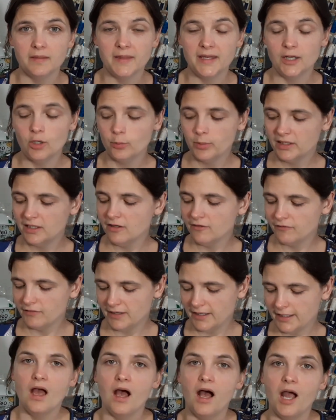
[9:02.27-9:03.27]
then it'll be
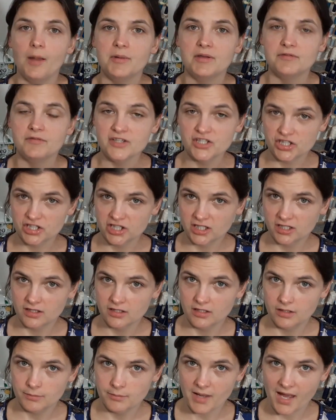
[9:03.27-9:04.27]
lovely. I'm envisioning
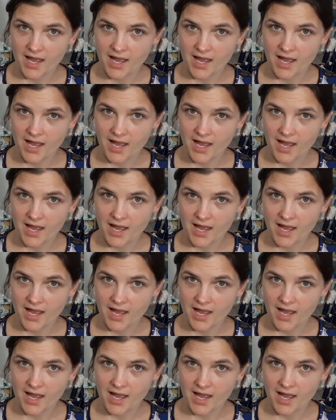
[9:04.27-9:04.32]
them